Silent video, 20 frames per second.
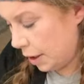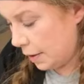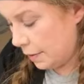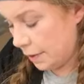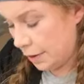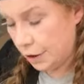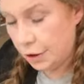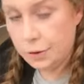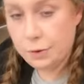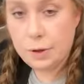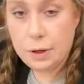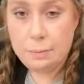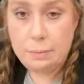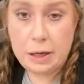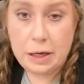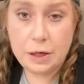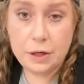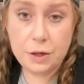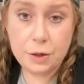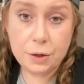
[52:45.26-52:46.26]
and then you can
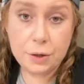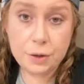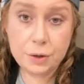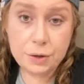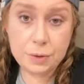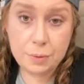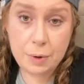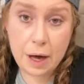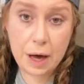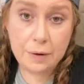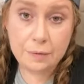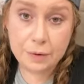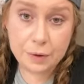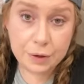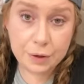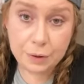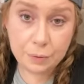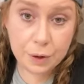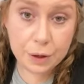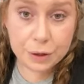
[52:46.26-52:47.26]
make yours whatever
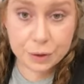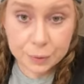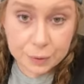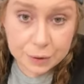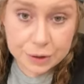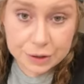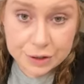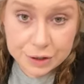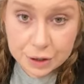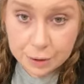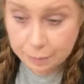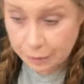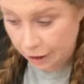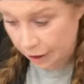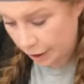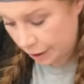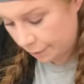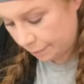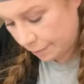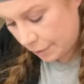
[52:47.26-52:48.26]
you want yours to
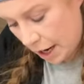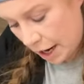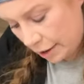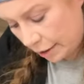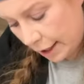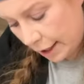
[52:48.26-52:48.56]
be. I